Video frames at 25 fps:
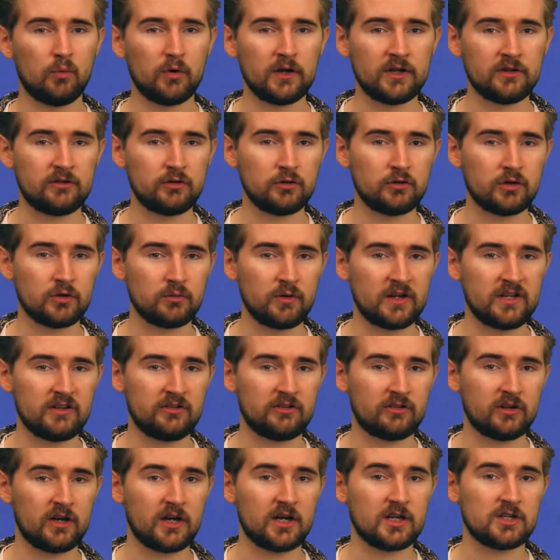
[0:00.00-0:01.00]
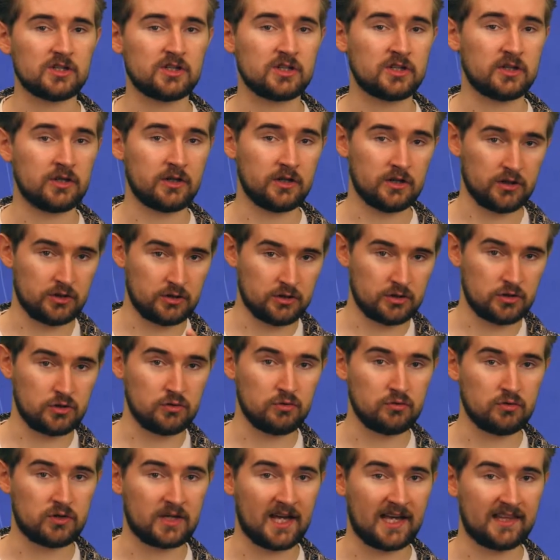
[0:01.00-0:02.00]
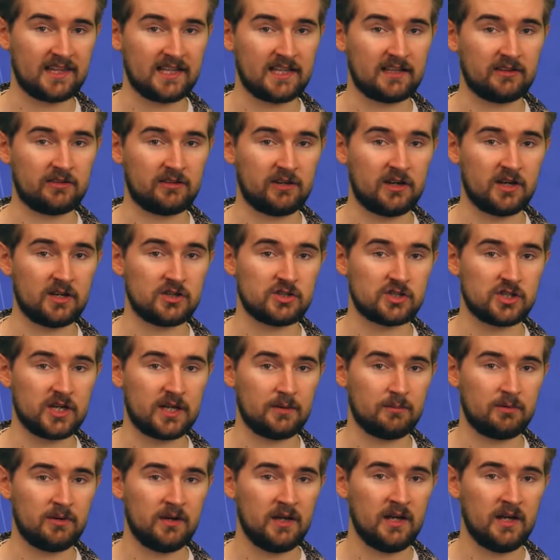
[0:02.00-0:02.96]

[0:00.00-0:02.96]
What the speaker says: we do the research, you get the internship.